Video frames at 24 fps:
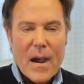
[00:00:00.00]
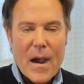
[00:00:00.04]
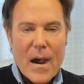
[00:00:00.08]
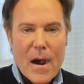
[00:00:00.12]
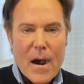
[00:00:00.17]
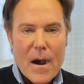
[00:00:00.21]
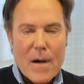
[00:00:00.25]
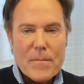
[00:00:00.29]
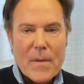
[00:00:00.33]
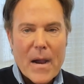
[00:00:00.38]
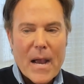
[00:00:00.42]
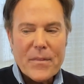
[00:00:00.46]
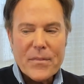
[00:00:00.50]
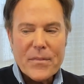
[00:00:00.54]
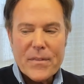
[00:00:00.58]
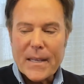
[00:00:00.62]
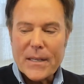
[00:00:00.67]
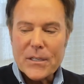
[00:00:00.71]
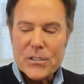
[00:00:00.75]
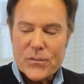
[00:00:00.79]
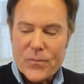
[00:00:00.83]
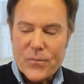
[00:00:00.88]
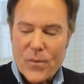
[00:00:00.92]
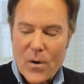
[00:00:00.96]
Um, I
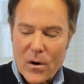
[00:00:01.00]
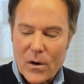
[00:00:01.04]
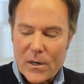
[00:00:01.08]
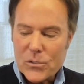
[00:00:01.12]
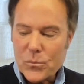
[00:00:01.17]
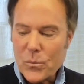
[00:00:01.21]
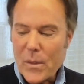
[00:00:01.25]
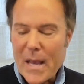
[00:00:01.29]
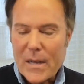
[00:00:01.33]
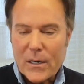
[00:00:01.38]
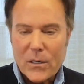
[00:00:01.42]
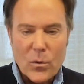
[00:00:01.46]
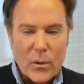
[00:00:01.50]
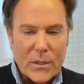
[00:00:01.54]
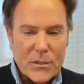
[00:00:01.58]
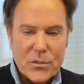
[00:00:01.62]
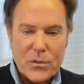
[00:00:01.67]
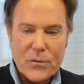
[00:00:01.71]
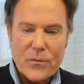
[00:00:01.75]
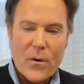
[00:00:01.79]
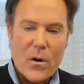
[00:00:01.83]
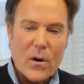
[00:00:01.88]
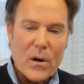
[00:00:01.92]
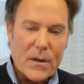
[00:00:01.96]
think as far as without going
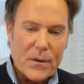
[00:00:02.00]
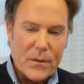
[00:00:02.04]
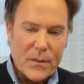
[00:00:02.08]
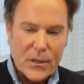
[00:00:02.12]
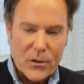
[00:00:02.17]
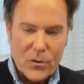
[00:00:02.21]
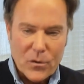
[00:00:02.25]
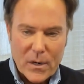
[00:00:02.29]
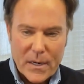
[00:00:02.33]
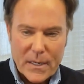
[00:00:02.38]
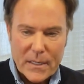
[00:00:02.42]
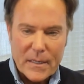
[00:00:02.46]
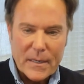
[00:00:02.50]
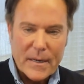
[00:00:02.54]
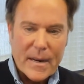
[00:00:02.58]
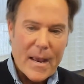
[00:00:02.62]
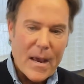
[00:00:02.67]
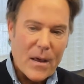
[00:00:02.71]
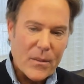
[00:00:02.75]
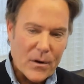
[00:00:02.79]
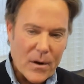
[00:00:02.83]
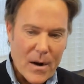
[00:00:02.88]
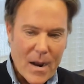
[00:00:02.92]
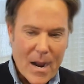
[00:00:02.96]
too far into the grid and
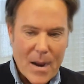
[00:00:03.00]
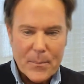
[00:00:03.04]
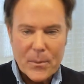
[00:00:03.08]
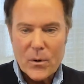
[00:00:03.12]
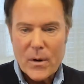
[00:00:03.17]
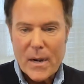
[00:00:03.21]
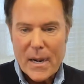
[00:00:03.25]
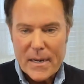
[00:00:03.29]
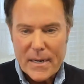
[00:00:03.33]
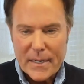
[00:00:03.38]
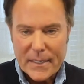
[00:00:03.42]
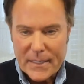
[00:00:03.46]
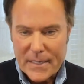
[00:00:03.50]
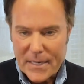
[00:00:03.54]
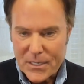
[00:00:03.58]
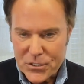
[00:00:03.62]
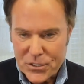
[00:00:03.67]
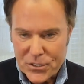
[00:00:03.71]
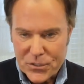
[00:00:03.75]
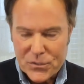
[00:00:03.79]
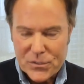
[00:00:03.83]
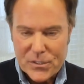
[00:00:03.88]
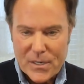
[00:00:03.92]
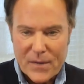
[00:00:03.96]
how they're operating and
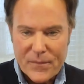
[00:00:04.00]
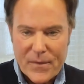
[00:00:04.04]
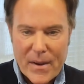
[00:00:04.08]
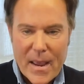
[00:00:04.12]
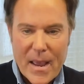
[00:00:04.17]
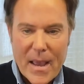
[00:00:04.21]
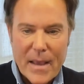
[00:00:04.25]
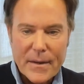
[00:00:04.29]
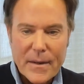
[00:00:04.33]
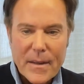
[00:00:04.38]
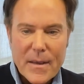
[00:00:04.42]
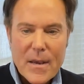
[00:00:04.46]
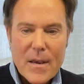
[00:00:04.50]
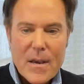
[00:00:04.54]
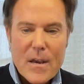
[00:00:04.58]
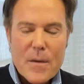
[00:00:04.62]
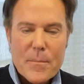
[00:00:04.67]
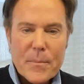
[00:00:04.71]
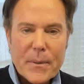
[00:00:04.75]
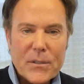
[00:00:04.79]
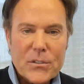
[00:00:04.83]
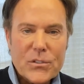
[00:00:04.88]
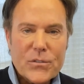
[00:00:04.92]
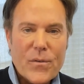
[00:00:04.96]
issues they've had,
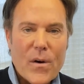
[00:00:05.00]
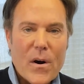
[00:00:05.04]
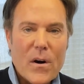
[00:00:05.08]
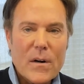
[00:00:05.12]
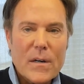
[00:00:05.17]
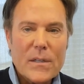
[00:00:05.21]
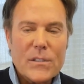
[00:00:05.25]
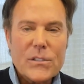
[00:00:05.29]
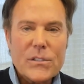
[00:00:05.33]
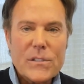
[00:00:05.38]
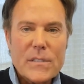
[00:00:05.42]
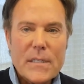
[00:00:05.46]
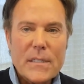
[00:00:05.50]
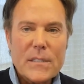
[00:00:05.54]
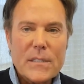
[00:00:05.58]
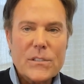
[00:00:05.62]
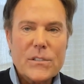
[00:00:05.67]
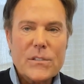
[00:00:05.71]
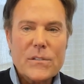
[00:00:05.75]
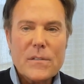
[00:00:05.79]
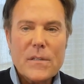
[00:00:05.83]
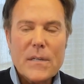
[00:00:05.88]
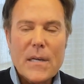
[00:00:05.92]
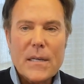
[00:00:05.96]
but as far as
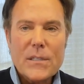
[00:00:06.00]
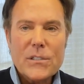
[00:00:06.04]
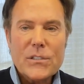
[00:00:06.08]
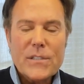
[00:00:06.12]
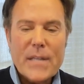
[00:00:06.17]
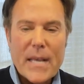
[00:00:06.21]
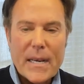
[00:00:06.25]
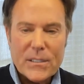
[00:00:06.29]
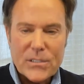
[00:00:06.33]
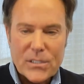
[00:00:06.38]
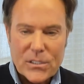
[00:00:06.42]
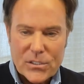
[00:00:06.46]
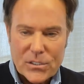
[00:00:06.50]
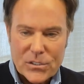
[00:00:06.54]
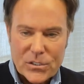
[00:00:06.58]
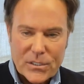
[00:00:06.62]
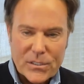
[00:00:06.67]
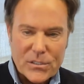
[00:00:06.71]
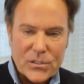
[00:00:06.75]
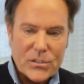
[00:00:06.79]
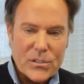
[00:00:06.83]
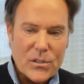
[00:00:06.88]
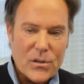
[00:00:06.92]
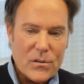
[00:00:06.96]
as, as Texas is
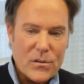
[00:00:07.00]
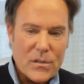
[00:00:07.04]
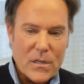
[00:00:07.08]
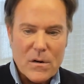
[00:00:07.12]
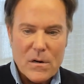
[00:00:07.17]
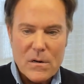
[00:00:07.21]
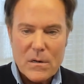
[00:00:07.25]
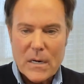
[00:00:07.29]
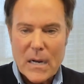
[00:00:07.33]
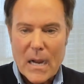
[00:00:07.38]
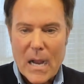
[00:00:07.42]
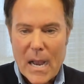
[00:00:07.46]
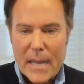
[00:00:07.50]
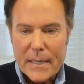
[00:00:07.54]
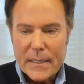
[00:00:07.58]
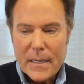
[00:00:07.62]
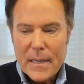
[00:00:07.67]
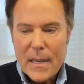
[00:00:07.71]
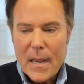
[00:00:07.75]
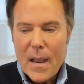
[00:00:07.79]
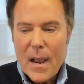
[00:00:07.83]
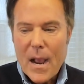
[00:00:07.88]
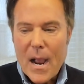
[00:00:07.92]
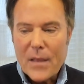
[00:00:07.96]
concerned and ERCOT,
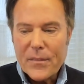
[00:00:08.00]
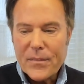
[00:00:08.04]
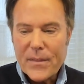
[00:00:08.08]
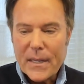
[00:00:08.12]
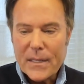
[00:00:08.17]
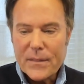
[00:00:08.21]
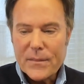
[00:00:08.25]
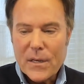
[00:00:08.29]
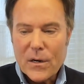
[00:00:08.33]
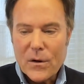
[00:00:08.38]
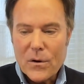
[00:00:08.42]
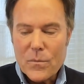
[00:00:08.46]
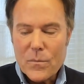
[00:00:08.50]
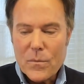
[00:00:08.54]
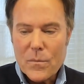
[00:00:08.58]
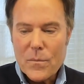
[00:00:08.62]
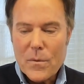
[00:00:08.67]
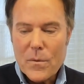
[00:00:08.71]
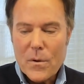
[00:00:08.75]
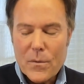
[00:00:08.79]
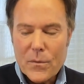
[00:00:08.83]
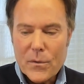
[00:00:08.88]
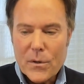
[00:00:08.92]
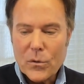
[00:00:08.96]
I think they're
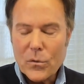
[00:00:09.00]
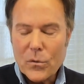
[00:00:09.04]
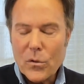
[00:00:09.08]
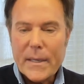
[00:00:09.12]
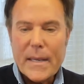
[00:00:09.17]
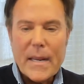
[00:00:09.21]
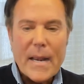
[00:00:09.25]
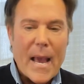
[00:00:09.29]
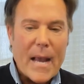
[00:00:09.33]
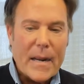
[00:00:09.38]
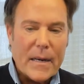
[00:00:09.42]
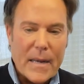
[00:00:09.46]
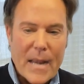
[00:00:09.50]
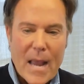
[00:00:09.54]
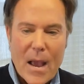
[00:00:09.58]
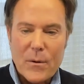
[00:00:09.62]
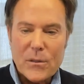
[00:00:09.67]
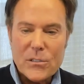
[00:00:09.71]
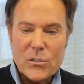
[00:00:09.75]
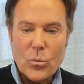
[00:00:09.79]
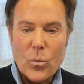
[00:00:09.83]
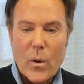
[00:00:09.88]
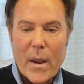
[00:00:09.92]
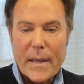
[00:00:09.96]
they're looking at it
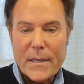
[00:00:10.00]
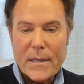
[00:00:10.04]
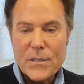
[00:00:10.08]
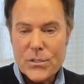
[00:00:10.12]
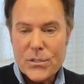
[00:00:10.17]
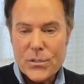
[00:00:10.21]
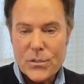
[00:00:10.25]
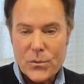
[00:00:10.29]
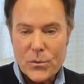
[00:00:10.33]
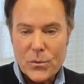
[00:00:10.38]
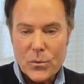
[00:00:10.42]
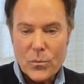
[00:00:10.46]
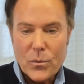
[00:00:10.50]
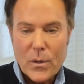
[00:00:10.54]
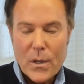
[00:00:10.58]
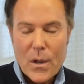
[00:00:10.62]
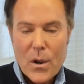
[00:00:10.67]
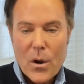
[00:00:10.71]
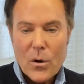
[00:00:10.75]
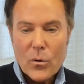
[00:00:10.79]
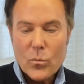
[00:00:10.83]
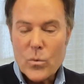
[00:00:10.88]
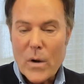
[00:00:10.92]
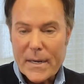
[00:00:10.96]
now as a way to
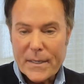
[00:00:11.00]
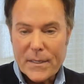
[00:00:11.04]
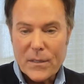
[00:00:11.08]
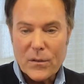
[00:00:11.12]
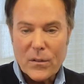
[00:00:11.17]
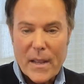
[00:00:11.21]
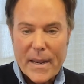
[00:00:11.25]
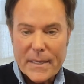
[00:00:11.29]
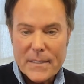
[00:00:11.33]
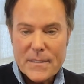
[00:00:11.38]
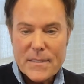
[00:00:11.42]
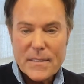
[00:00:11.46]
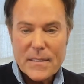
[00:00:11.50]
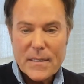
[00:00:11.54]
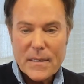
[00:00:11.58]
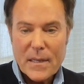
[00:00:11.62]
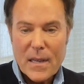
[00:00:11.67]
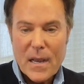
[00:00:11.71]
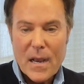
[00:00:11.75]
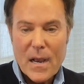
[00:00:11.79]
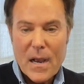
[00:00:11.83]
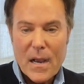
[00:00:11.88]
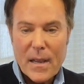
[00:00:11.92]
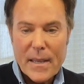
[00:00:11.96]
regulate
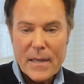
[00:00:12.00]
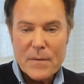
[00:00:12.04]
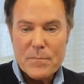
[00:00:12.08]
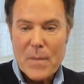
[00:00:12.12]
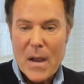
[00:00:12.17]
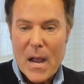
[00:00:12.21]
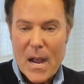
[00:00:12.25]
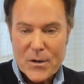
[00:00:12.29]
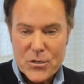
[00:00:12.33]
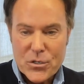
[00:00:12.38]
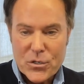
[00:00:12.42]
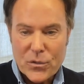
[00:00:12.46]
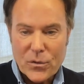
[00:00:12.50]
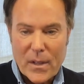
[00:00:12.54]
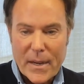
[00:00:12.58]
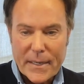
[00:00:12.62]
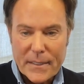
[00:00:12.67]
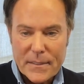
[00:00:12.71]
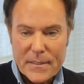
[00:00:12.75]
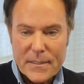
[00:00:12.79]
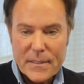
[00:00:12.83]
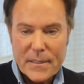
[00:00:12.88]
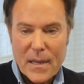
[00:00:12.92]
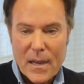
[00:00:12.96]
uh, and
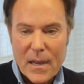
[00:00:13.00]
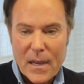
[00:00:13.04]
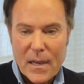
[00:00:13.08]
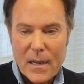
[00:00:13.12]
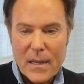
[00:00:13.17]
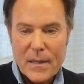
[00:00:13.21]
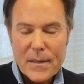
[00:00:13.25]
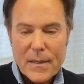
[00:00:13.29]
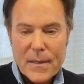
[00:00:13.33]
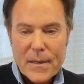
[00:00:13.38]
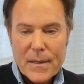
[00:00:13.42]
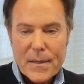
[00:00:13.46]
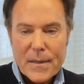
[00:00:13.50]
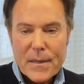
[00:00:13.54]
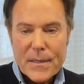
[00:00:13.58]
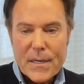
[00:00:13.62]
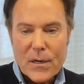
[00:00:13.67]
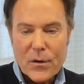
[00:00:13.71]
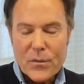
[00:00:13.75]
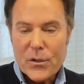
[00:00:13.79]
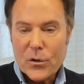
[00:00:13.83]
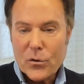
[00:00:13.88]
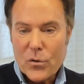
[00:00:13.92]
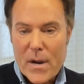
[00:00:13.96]
modulate uh,
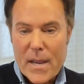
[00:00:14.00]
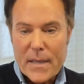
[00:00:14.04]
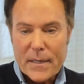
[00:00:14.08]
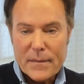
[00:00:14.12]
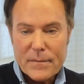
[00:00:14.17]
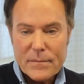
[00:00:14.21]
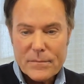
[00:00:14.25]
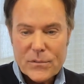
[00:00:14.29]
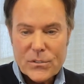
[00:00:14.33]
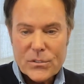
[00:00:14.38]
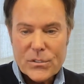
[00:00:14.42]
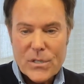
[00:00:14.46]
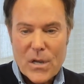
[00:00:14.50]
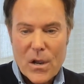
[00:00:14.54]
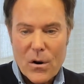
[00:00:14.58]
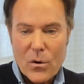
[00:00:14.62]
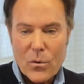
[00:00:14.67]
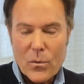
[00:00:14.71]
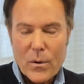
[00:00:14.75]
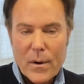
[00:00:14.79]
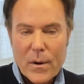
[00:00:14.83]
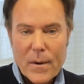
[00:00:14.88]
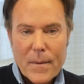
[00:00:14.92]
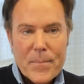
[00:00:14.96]
you know the grid.
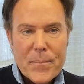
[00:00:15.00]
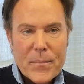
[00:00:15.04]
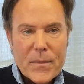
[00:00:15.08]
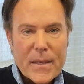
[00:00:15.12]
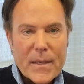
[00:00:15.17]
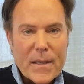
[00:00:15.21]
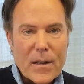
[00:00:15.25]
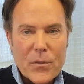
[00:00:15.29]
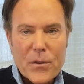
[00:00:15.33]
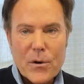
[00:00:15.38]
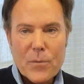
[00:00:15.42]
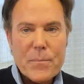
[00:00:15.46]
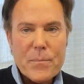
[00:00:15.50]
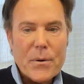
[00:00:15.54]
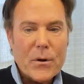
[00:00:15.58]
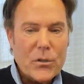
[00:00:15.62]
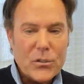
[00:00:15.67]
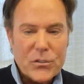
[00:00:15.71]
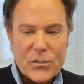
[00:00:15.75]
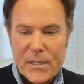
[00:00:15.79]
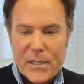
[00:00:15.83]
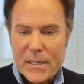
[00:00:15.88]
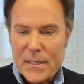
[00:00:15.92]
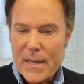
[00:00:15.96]
So you know they're
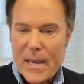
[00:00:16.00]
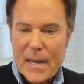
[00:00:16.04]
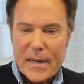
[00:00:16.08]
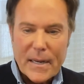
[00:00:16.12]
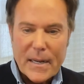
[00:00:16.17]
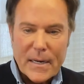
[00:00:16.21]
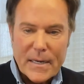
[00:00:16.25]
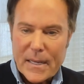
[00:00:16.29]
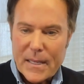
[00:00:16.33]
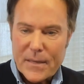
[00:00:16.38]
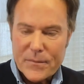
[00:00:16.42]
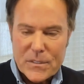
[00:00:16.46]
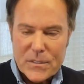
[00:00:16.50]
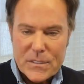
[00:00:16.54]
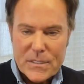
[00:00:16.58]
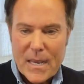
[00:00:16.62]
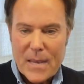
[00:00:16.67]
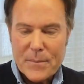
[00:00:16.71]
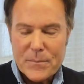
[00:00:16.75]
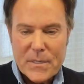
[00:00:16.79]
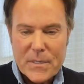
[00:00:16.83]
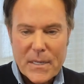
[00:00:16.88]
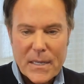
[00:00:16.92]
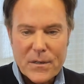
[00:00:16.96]
producing at any given
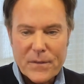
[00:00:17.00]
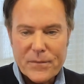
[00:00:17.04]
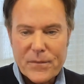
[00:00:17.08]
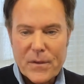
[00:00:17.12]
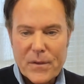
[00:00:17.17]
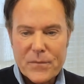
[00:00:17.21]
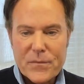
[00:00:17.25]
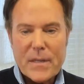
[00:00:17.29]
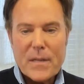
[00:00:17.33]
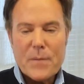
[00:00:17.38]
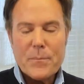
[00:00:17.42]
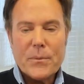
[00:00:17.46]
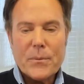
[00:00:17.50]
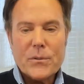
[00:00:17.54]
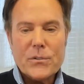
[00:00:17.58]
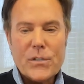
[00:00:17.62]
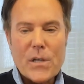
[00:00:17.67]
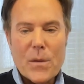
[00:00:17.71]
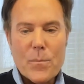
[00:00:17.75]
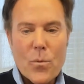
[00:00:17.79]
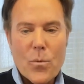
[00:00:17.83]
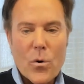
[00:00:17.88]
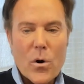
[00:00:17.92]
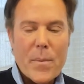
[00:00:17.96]
time 10 to 15
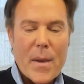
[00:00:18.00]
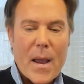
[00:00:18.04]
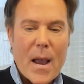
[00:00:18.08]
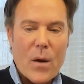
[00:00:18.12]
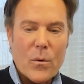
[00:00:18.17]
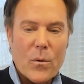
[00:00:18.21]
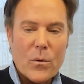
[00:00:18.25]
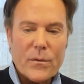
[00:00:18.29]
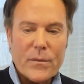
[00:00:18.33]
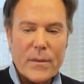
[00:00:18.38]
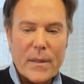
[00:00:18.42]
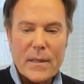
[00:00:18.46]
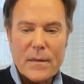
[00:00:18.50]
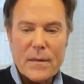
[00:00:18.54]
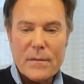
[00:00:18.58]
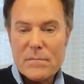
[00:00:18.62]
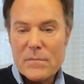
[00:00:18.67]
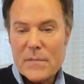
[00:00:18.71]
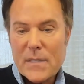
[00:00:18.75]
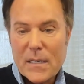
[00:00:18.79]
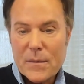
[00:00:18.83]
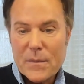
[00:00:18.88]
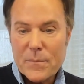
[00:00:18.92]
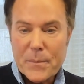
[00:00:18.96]
percent more power
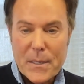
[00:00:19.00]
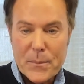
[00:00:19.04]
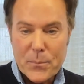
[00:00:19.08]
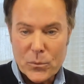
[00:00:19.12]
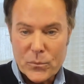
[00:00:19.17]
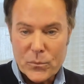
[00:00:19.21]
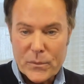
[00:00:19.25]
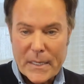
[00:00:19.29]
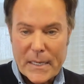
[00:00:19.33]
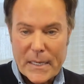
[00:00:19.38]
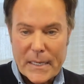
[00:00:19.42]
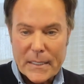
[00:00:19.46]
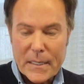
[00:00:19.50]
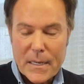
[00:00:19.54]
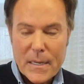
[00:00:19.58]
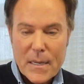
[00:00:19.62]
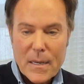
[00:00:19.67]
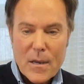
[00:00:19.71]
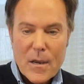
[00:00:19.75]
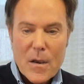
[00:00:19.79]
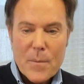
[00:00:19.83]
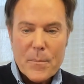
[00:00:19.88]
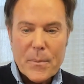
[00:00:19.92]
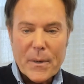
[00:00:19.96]
than than people need.
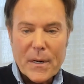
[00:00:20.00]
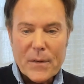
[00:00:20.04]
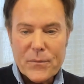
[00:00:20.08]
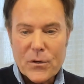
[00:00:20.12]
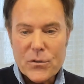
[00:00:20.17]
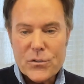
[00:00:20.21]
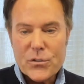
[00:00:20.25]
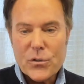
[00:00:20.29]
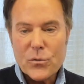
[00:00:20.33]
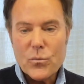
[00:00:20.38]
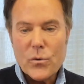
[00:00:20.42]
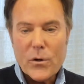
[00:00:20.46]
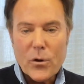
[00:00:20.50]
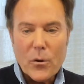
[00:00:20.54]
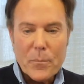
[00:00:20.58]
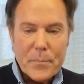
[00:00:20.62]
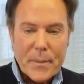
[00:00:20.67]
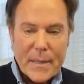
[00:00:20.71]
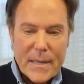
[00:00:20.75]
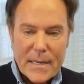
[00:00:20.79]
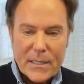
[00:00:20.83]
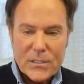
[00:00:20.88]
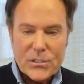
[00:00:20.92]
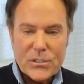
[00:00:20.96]
But if there's a real
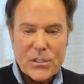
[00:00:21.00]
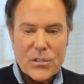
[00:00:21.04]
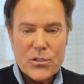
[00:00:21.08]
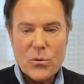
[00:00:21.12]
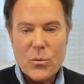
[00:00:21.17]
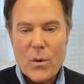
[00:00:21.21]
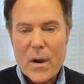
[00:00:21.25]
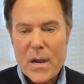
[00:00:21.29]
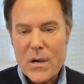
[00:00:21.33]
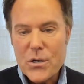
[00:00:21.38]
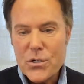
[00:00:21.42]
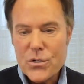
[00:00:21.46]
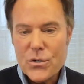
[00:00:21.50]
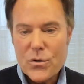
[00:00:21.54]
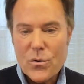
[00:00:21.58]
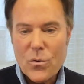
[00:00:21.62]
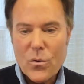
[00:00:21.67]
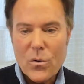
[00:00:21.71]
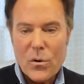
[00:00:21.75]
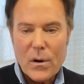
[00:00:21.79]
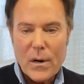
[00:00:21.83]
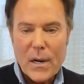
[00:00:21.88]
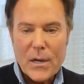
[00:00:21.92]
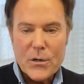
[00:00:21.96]
peak situation
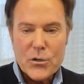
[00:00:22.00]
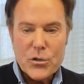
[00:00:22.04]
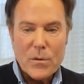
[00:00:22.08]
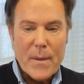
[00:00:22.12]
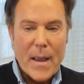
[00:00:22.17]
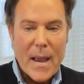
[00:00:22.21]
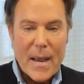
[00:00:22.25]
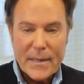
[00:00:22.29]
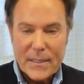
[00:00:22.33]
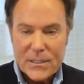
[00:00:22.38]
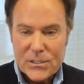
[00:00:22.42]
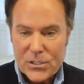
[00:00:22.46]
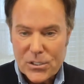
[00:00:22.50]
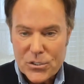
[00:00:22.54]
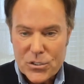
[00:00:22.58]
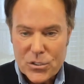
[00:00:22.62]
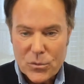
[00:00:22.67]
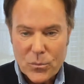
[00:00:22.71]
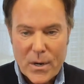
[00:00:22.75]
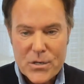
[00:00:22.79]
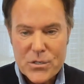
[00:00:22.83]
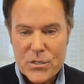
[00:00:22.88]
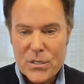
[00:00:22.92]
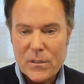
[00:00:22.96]
or a traumatic
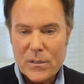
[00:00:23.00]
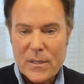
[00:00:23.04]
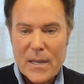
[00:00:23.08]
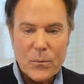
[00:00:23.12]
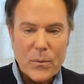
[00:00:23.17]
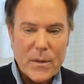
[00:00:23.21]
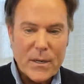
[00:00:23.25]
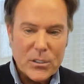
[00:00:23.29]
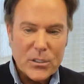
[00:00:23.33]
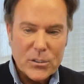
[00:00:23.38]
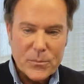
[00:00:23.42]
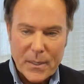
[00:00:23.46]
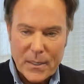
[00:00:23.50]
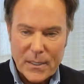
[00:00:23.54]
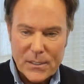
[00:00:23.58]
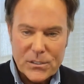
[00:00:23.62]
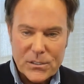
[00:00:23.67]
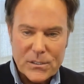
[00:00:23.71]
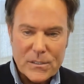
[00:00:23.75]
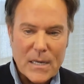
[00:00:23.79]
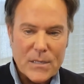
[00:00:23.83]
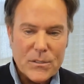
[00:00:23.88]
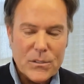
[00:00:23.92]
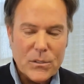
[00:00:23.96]
situation like we
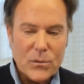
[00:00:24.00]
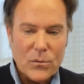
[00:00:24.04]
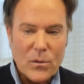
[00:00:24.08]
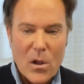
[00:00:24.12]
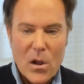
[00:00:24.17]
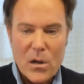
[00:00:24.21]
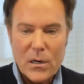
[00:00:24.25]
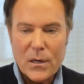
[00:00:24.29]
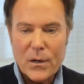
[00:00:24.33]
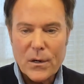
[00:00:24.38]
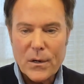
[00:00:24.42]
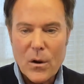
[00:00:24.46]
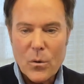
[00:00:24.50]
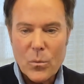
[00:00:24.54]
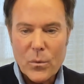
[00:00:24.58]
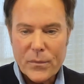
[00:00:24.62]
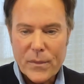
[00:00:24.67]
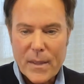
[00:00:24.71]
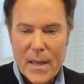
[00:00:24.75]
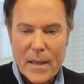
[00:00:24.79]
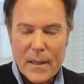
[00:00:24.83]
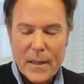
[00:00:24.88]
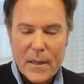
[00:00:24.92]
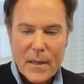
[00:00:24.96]
experienced not too long ago
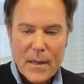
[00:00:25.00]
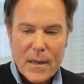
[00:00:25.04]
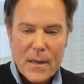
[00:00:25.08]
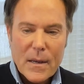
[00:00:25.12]
with that.